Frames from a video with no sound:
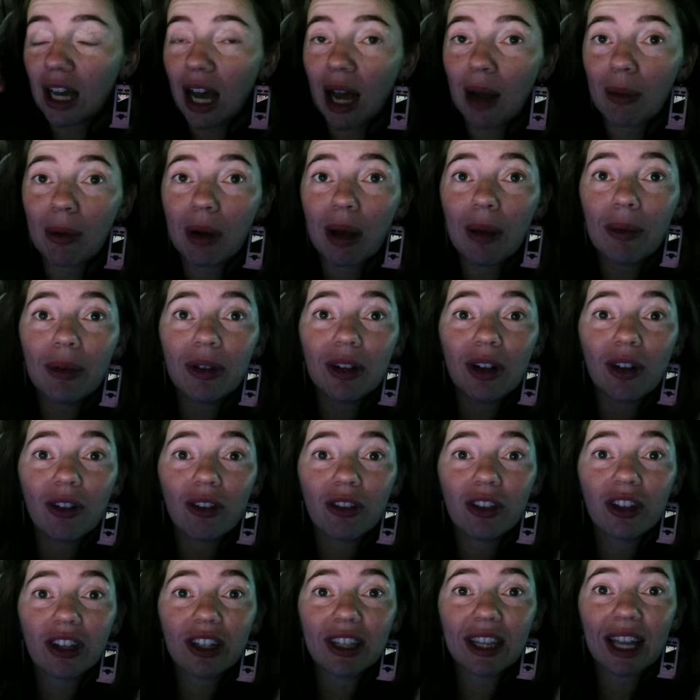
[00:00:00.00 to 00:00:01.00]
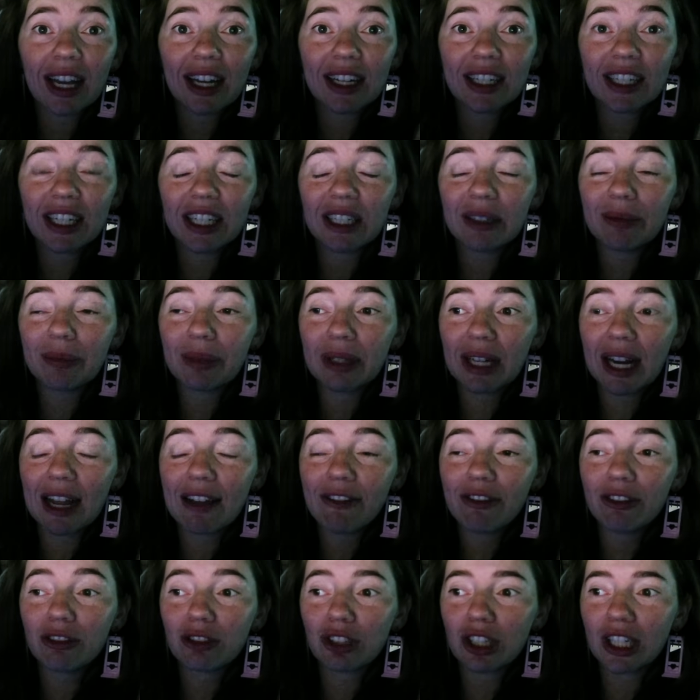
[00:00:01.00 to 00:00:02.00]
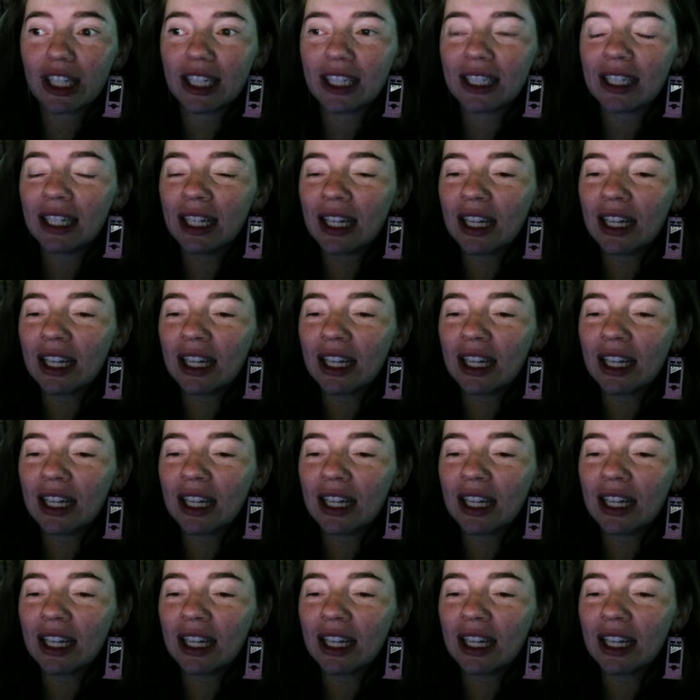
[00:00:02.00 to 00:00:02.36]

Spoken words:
I probably don't look that good, but I feel good.